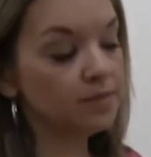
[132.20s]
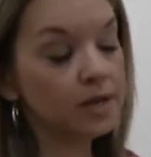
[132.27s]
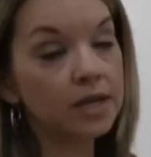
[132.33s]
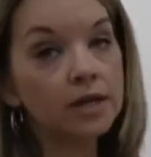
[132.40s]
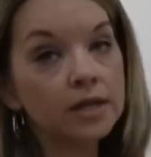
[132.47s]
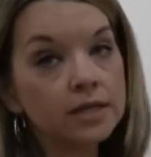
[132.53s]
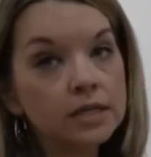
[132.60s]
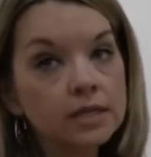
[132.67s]
make
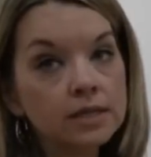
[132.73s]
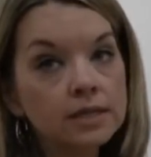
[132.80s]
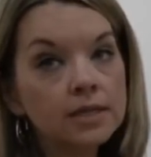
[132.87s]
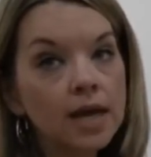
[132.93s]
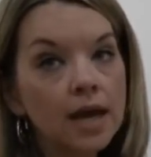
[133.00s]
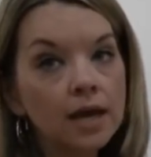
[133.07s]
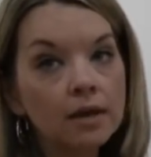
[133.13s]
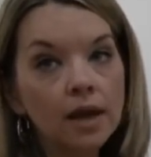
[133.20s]
it onto the
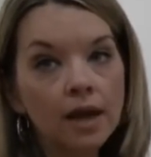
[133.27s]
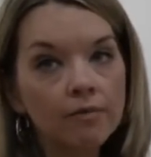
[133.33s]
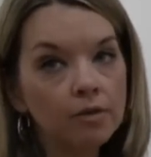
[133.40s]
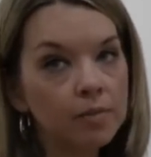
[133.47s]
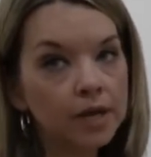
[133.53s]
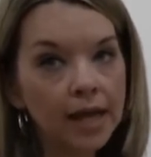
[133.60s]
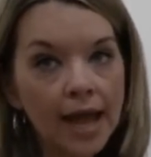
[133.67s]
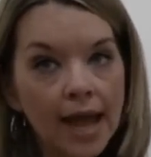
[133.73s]
set.
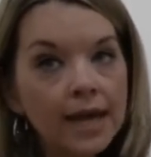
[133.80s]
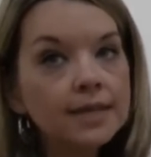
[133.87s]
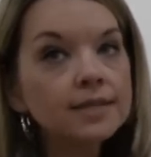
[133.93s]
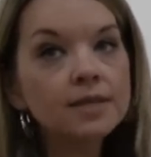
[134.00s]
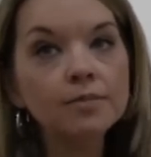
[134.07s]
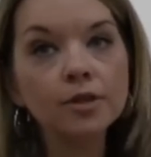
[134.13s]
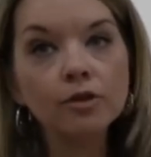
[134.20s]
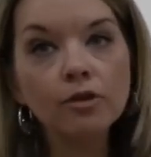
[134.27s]
Everybody has
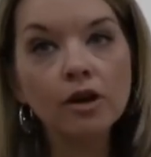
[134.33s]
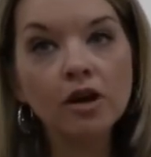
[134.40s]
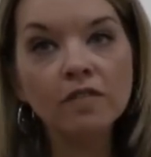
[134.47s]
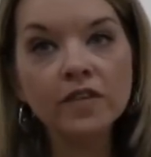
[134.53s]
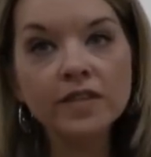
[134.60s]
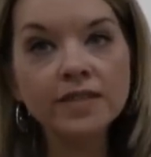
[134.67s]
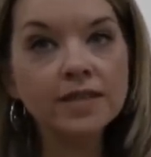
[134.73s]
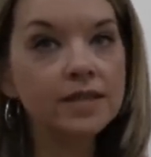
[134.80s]
them in their
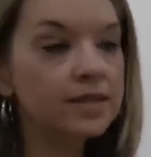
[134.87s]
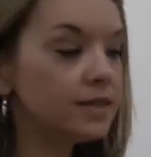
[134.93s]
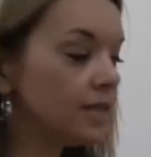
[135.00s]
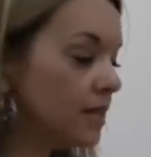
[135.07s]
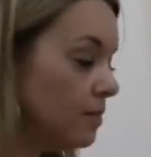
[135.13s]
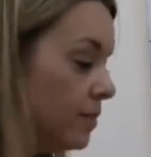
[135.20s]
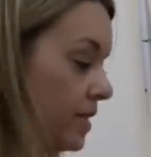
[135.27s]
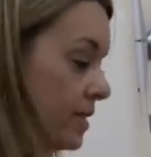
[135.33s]
offices,
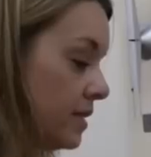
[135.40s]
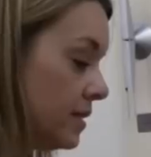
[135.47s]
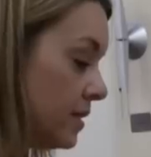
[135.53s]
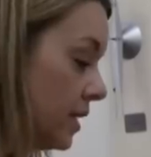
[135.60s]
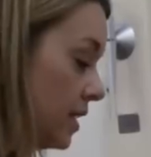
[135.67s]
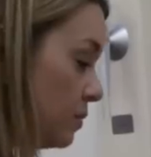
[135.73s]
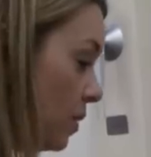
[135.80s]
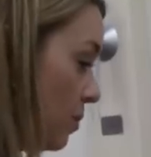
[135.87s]
any business that has